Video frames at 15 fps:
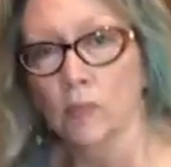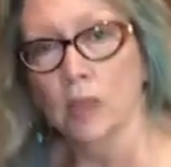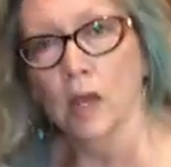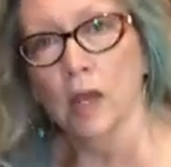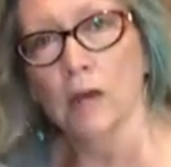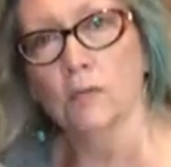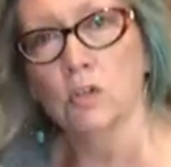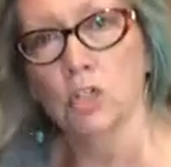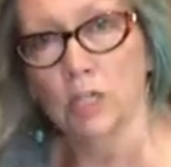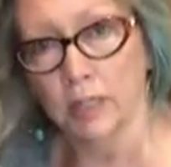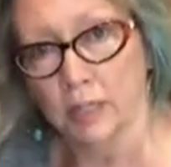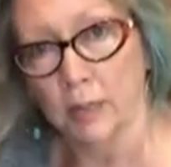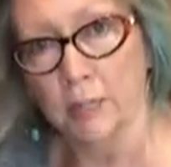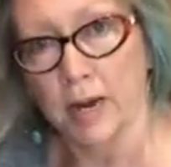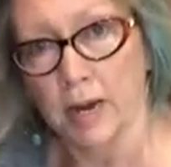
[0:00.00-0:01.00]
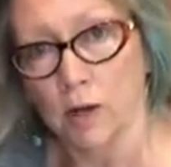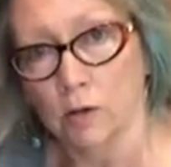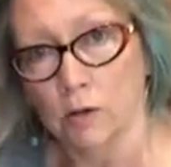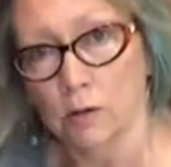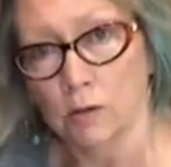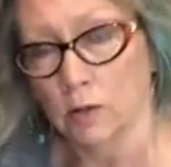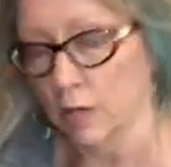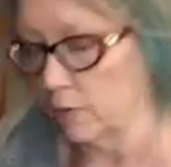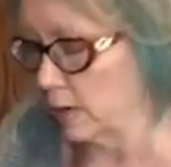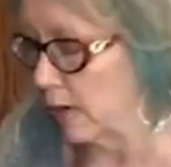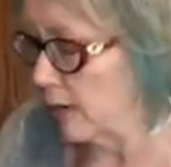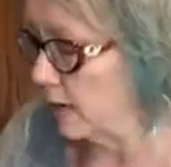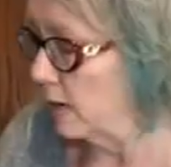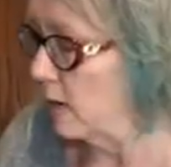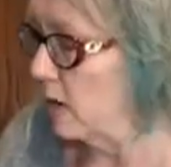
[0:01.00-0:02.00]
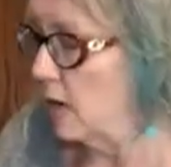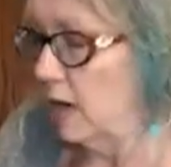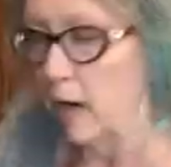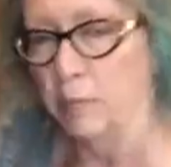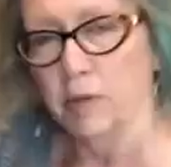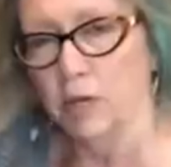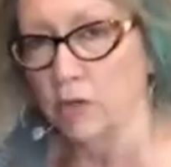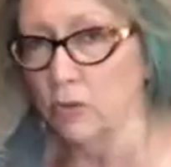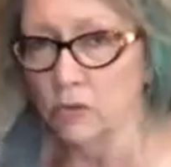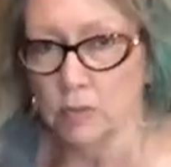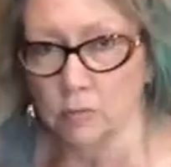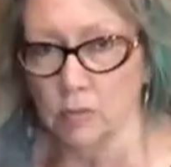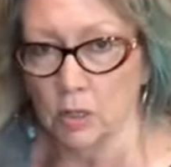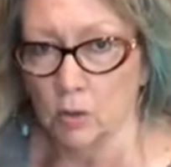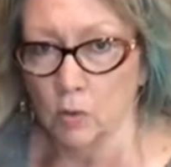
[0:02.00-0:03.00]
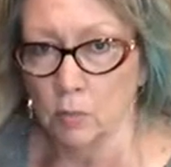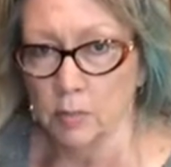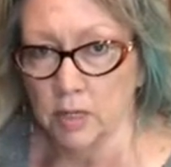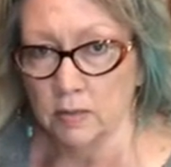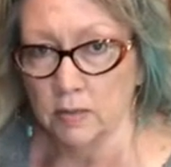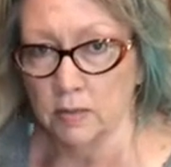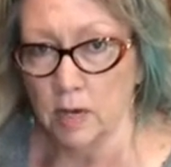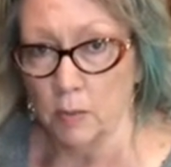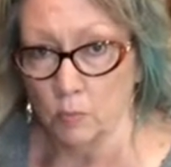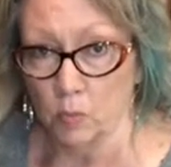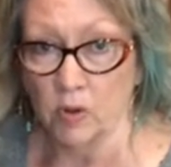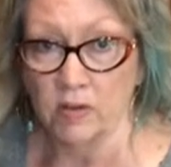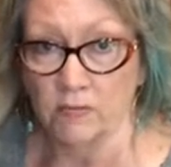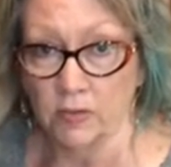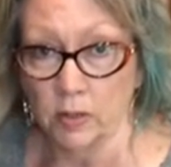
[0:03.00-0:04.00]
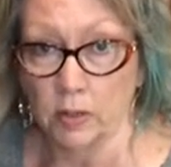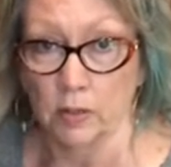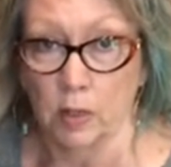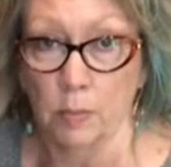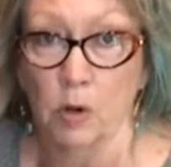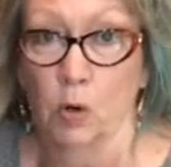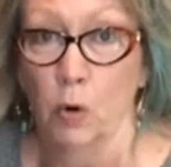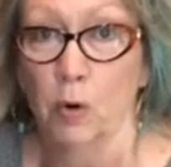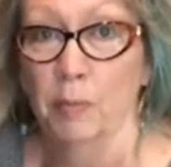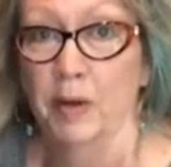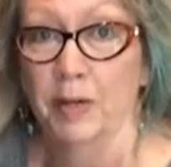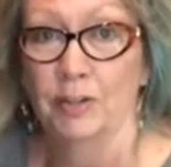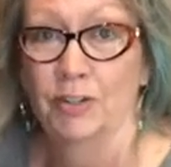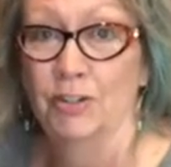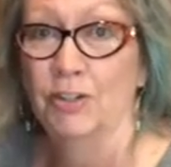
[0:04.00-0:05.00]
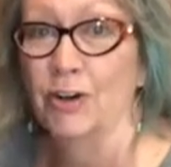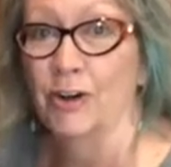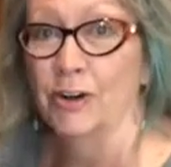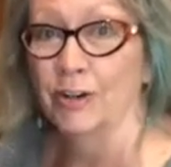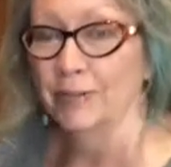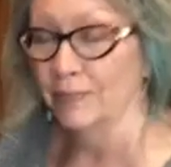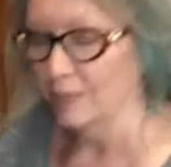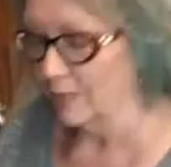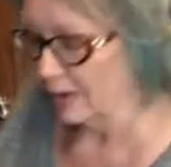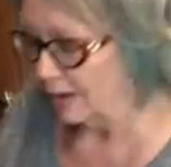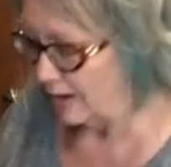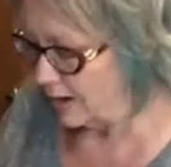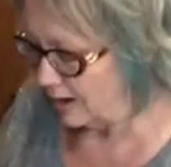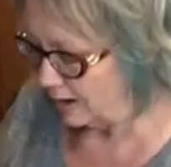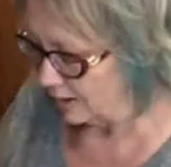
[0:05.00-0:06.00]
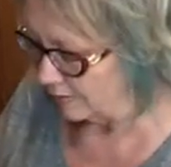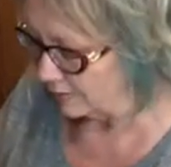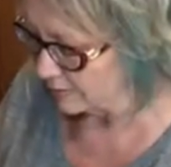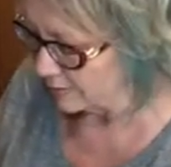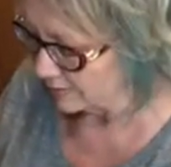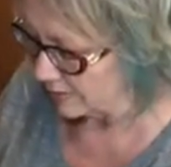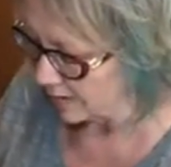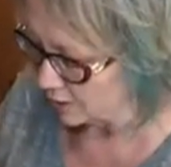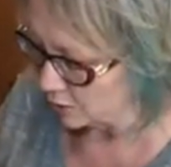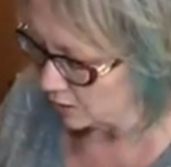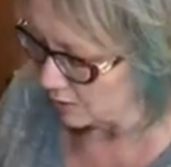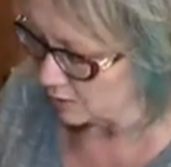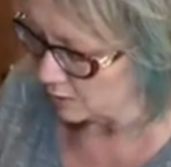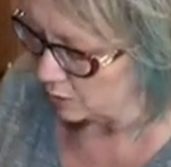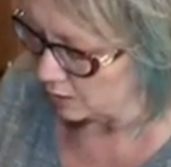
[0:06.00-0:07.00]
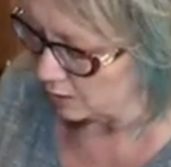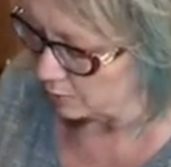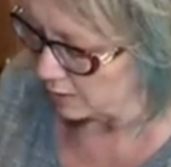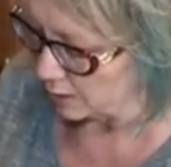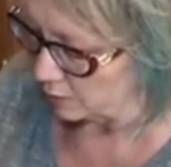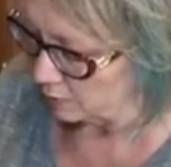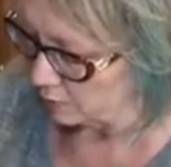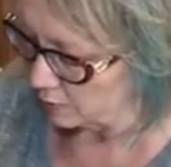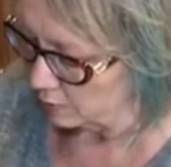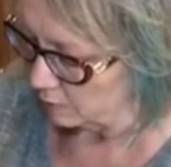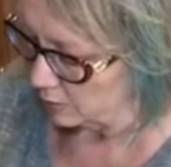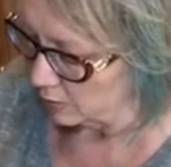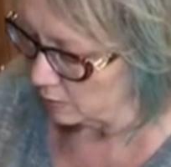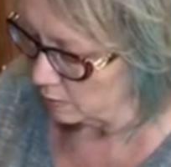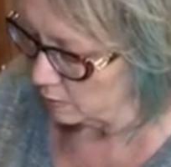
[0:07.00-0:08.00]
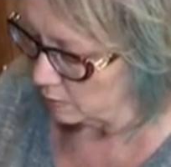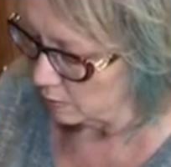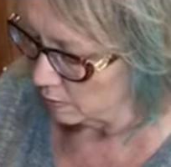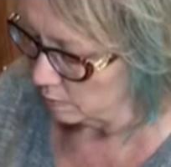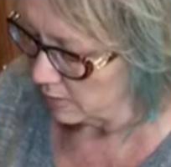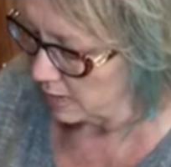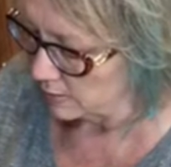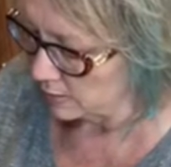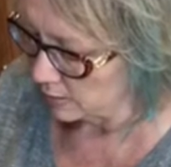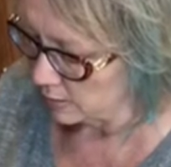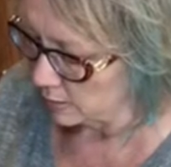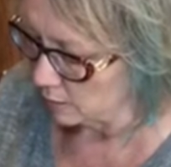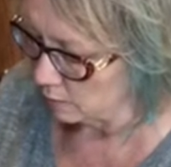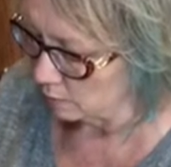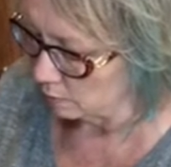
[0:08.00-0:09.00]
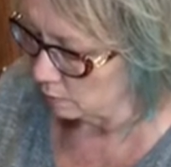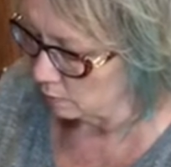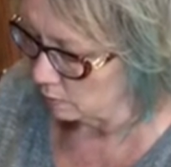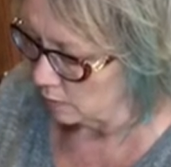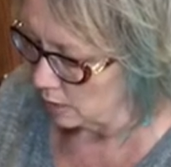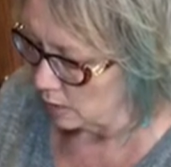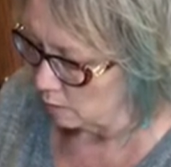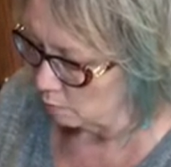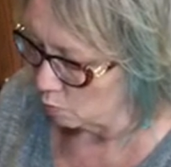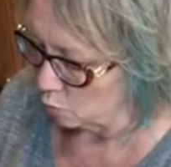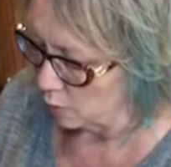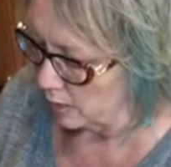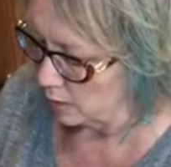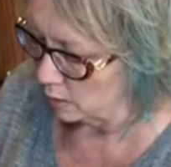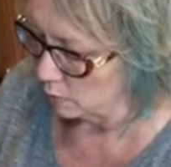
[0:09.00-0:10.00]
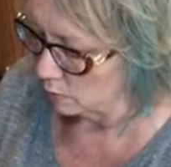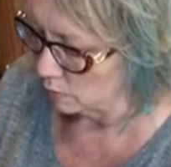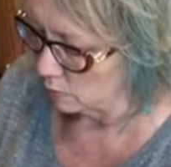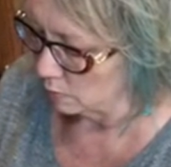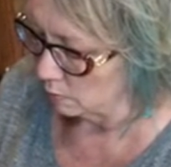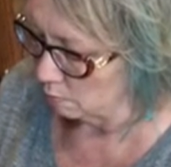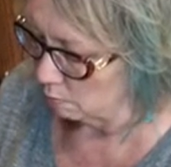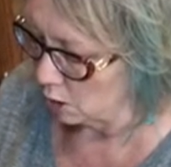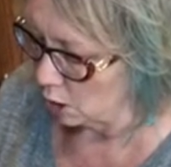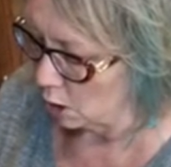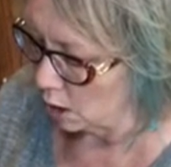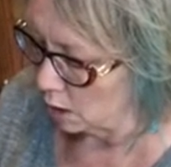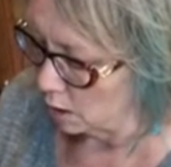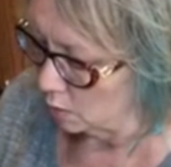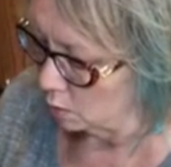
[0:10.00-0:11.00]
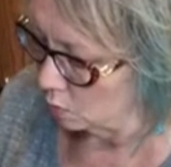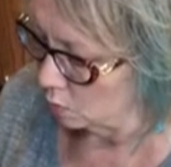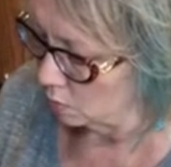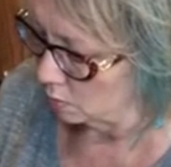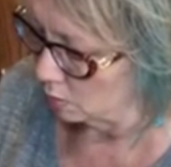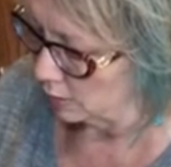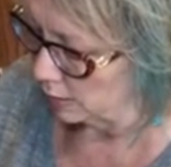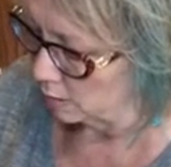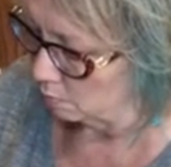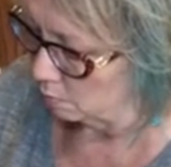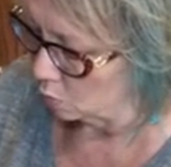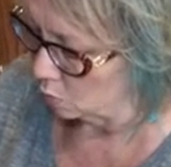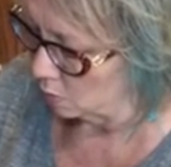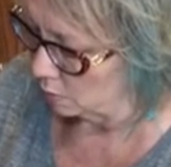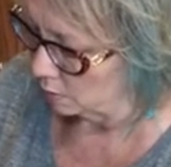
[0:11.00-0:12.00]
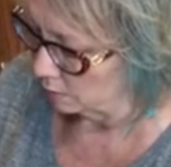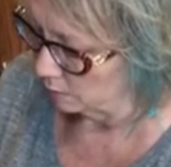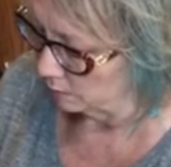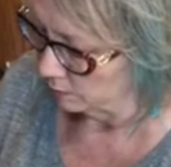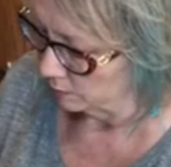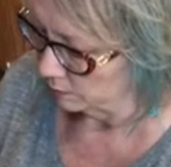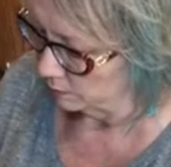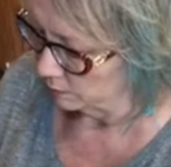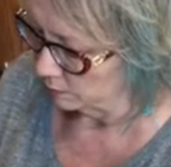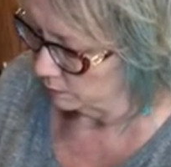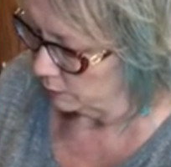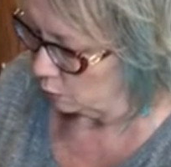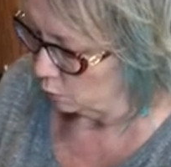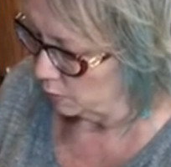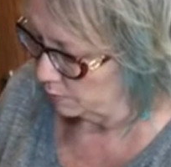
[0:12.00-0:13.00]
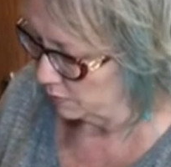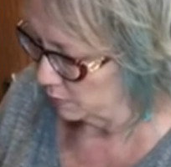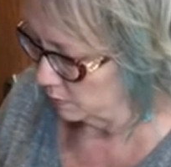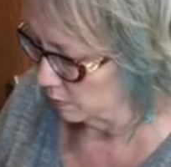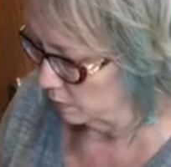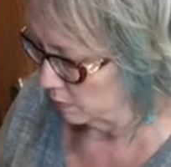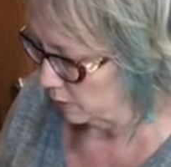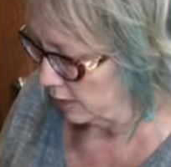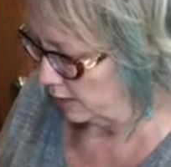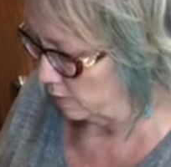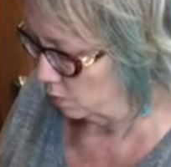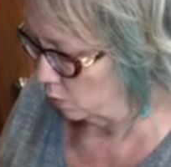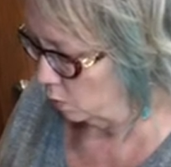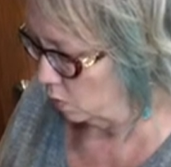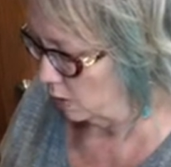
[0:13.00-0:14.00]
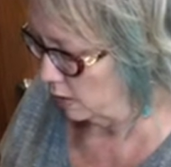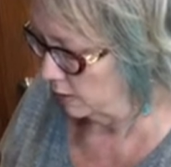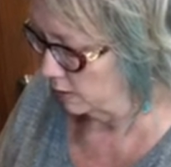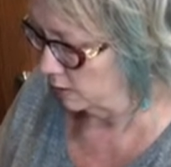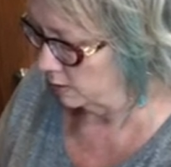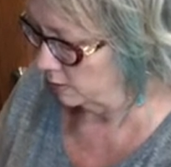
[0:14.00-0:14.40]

of chili powder, okay? I'm not using McCormick's, I'm refilling the McCormick's jar. This is actually chili powder from the Mexican Morelos Mercado and more. Whoops. Okay, 1,